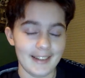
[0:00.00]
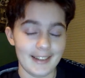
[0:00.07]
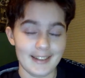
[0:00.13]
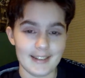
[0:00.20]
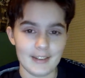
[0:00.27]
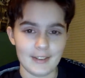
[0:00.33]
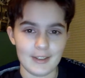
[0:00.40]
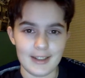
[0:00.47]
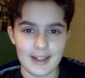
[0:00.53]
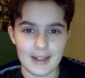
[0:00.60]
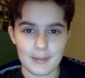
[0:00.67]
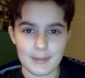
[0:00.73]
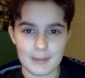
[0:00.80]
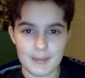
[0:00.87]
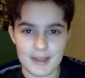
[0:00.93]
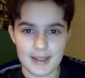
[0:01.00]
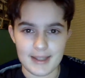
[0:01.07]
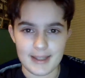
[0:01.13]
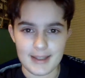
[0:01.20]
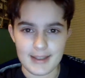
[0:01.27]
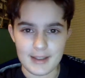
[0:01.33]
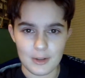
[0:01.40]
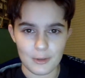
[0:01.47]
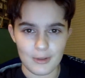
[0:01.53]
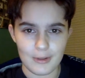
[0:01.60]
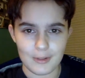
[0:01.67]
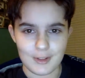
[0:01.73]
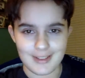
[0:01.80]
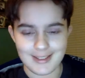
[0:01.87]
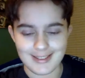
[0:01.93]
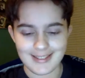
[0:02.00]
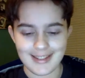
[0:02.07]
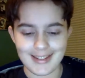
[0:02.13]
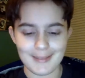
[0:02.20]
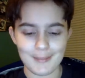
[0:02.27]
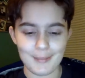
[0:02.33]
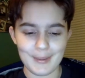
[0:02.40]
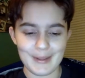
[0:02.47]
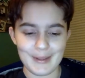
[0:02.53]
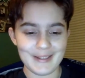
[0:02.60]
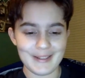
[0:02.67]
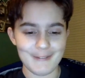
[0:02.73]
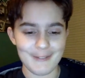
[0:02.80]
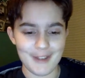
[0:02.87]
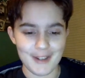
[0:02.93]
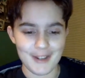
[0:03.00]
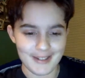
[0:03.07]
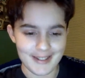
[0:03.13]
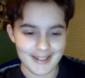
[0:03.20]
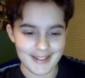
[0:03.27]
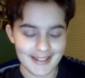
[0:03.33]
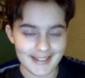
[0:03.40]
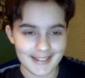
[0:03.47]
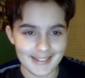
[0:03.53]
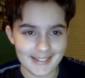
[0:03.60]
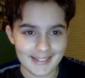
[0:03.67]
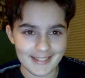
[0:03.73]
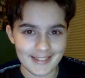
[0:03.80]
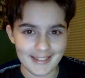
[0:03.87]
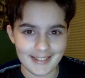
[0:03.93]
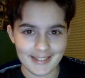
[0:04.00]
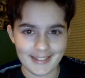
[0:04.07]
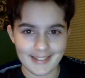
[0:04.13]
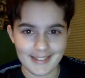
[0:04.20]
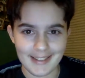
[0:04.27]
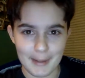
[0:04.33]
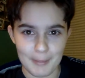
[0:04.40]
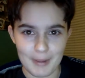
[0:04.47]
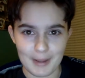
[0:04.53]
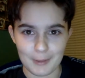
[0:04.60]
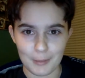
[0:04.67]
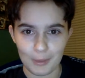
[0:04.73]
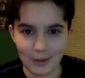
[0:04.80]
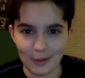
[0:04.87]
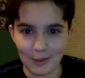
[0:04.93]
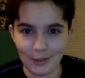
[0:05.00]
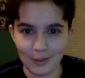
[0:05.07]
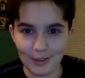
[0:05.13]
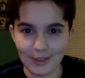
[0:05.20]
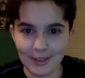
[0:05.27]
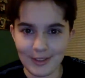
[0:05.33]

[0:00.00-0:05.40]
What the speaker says: here I am speaking in theater references again, but it's very Apex Predator.